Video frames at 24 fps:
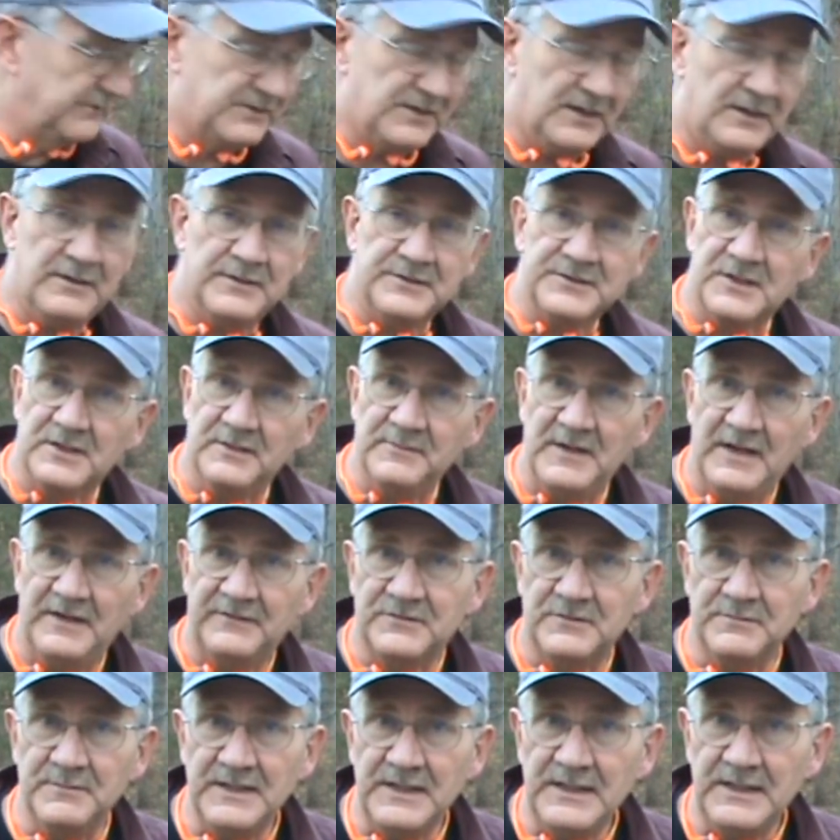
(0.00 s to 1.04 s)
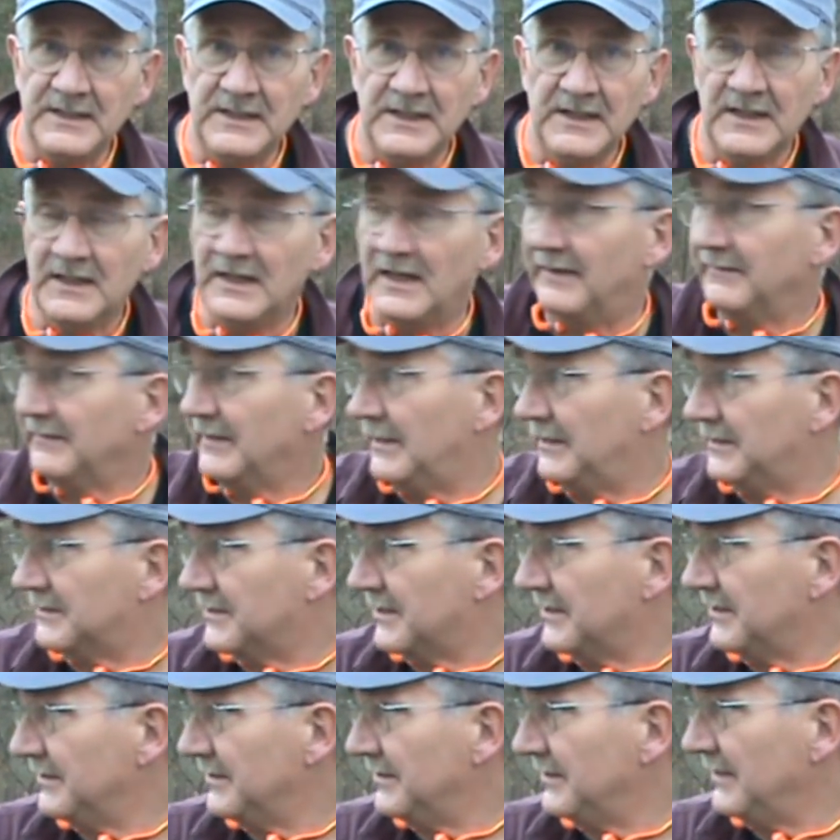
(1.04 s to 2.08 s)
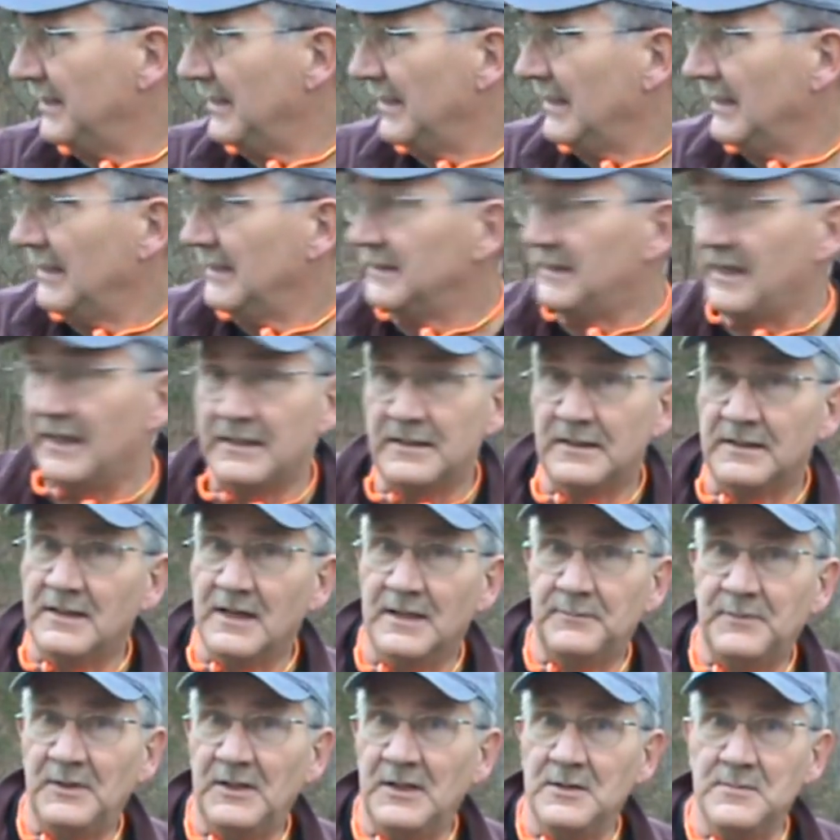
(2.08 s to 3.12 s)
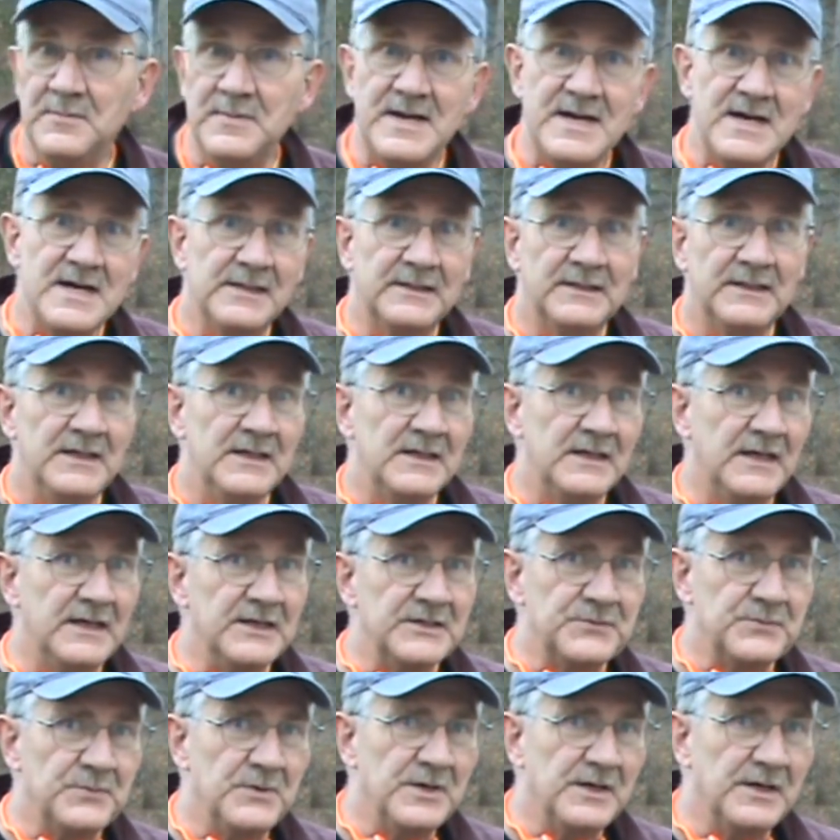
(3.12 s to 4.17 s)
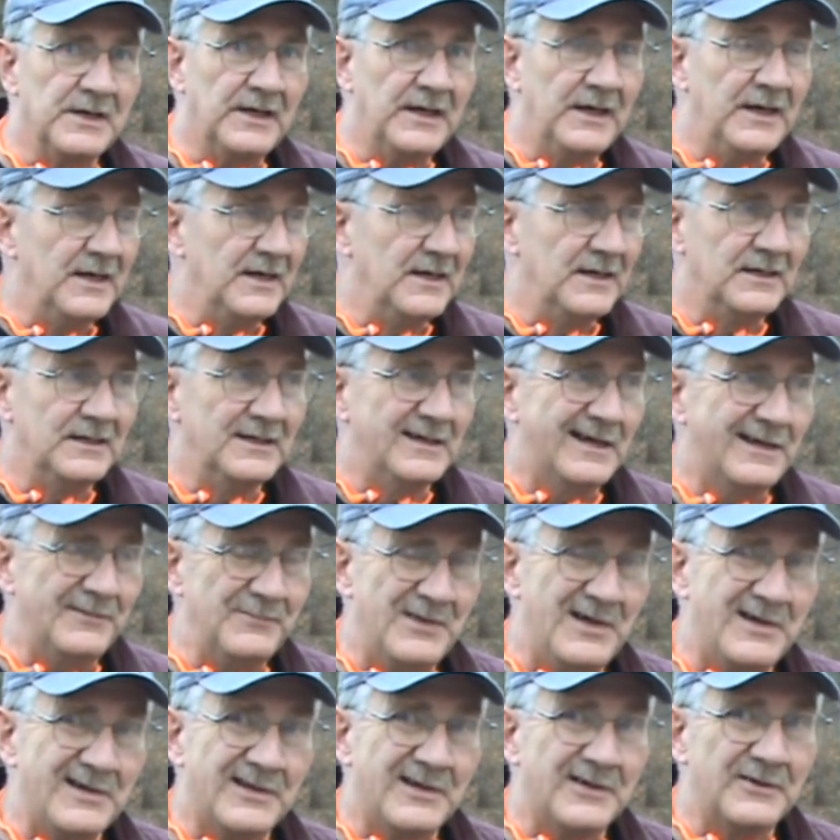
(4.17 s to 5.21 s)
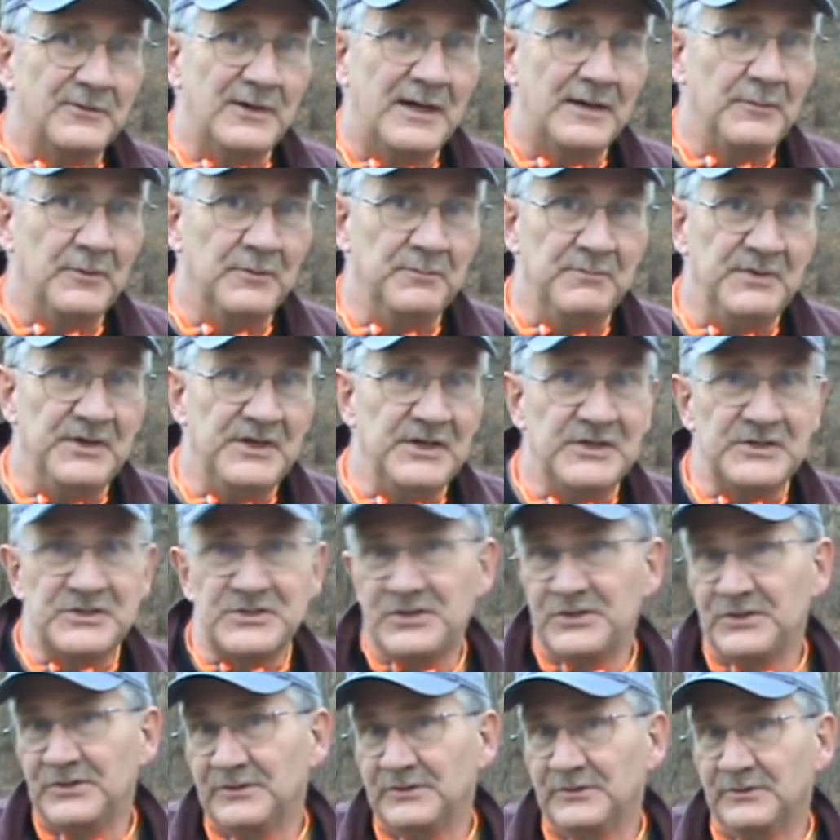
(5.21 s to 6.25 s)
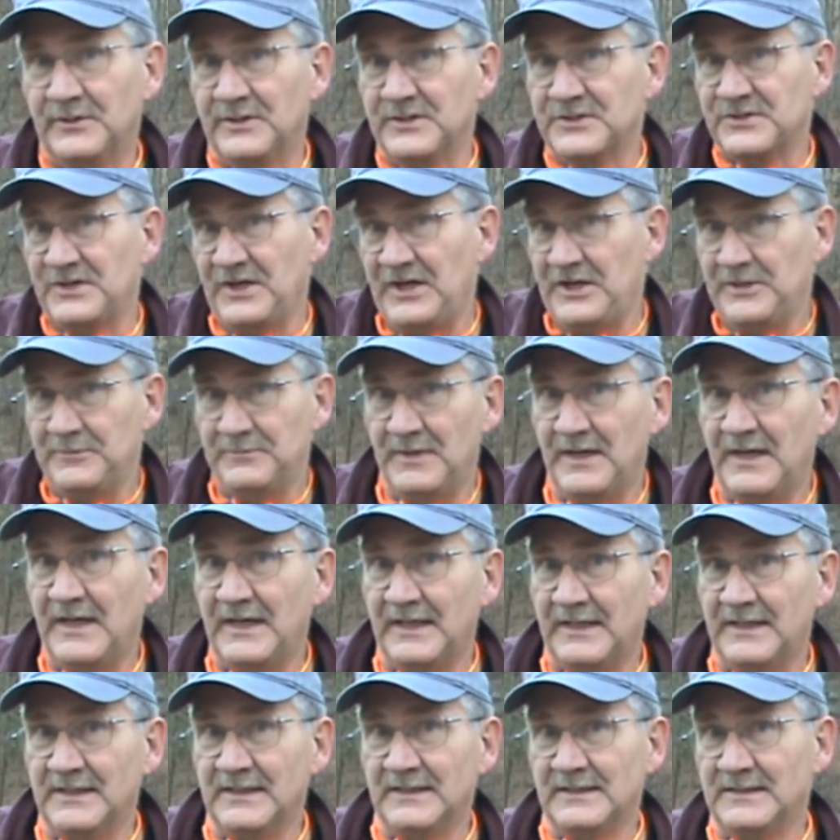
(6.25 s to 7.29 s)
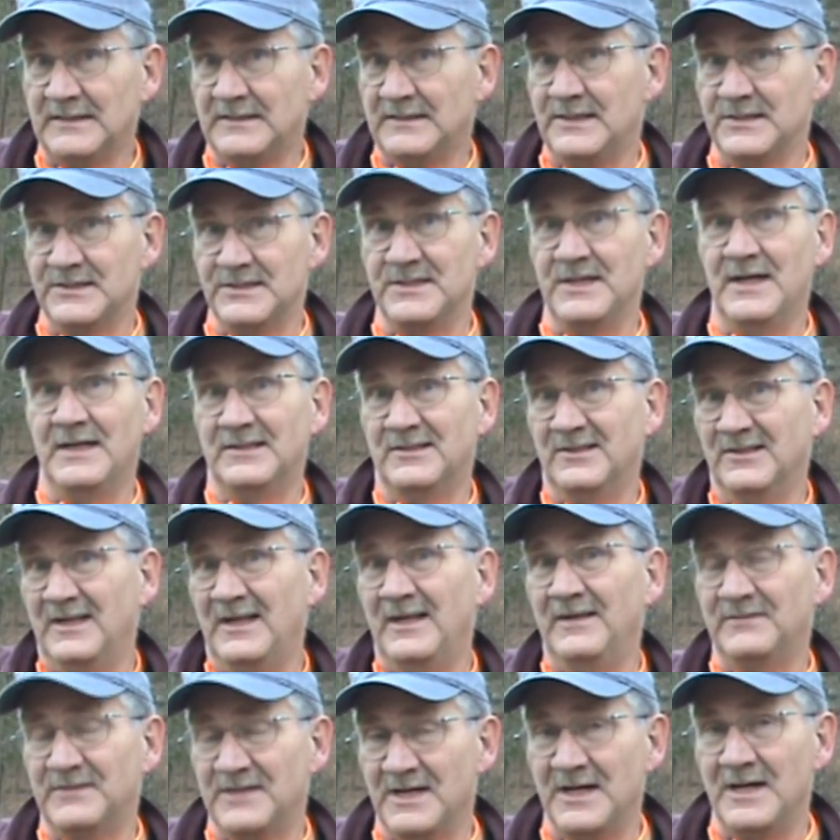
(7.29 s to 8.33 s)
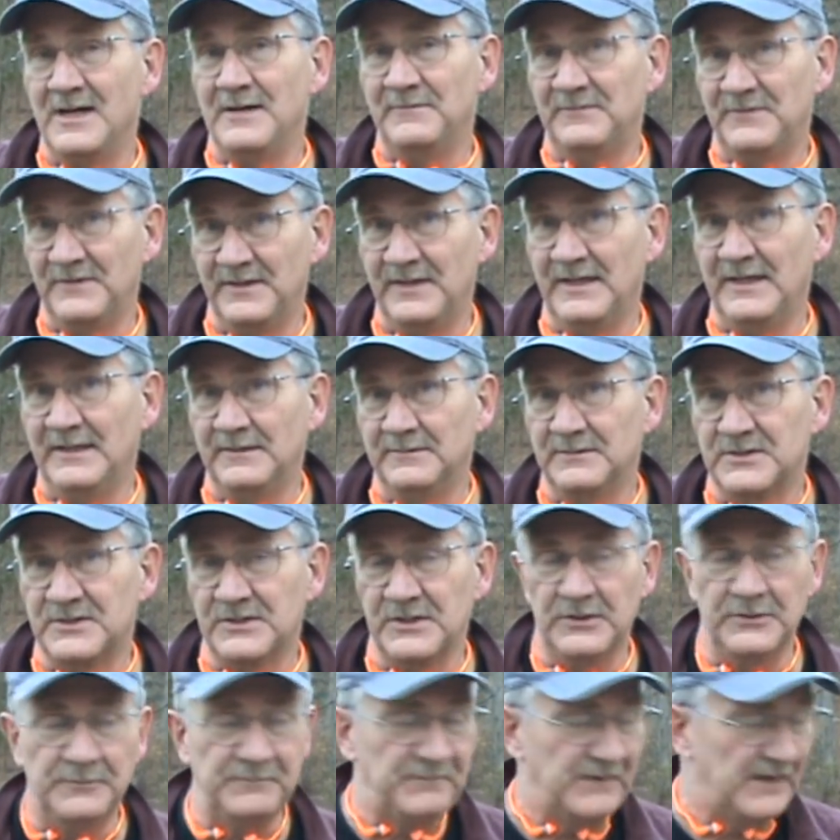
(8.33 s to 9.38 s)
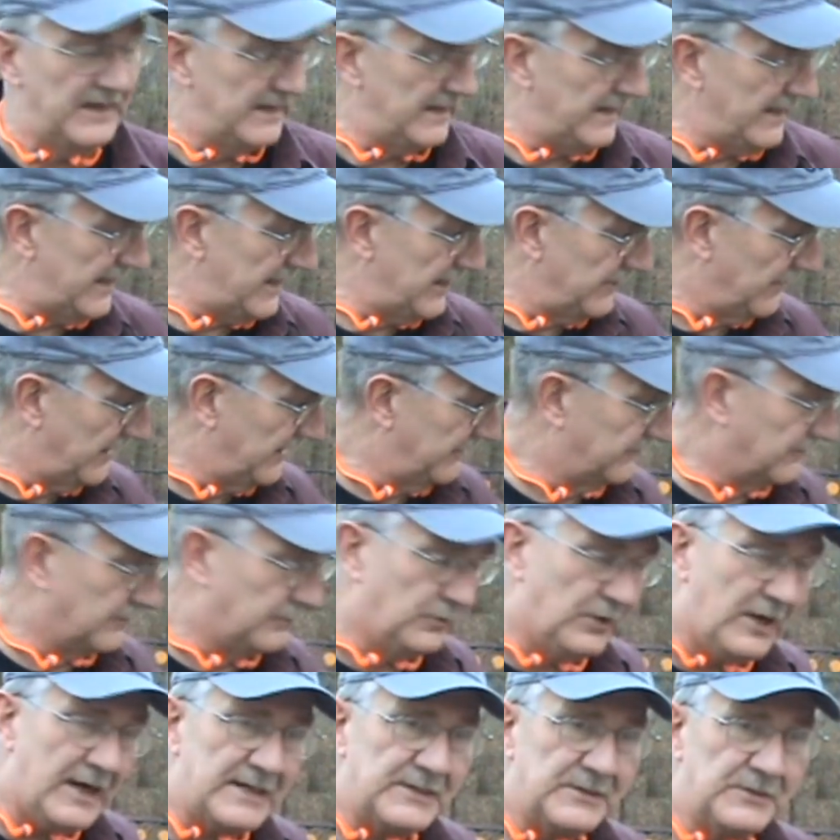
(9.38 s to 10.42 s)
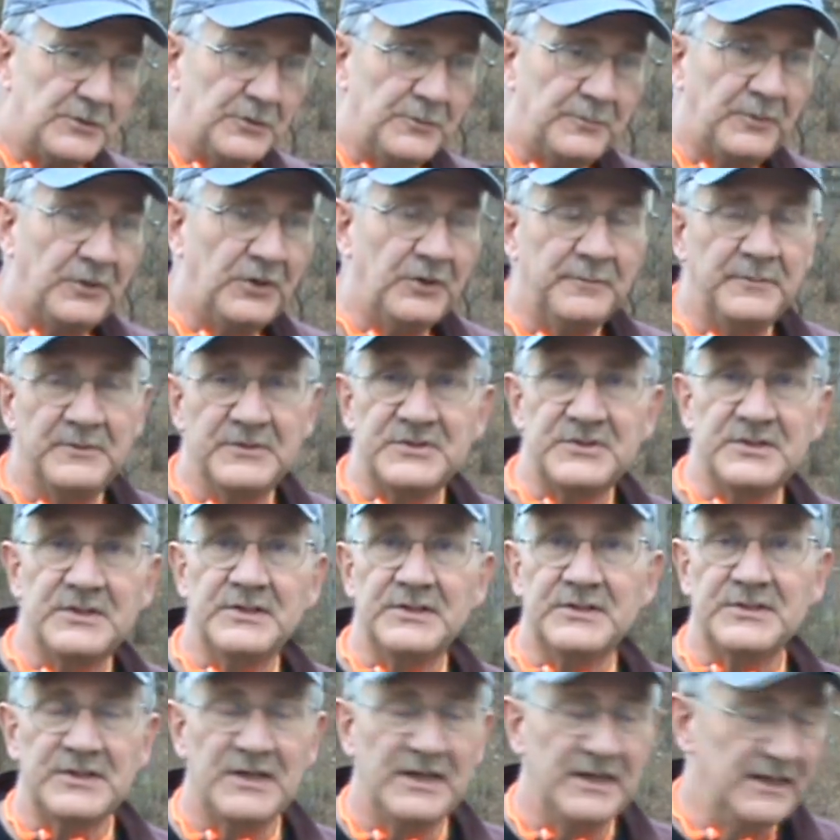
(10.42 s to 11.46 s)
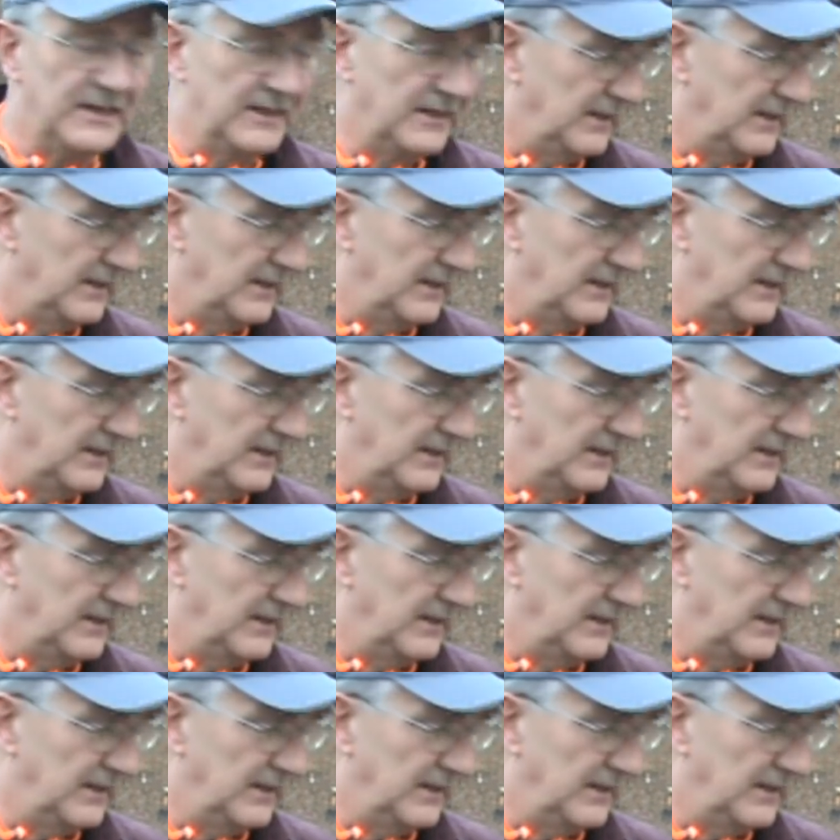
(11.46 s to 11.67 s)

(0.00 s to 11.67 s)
Terrorists come after me. I've got to turn, take a couple of them out. Guess what? I'm not going to grab a bench or a sandbag. Just not going to have time for that. So anyway, for practical purposes,